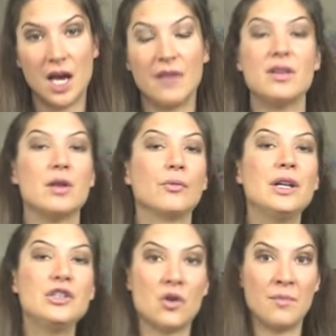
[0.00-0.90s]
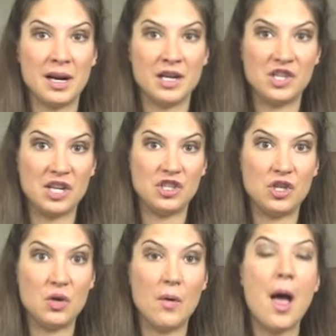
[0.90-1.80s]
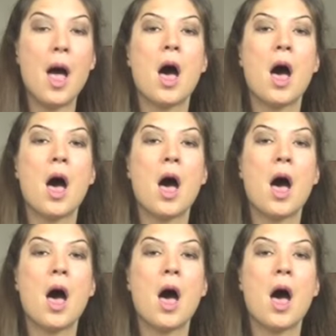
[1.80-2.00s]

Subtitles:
of the original Mary Jane shoe,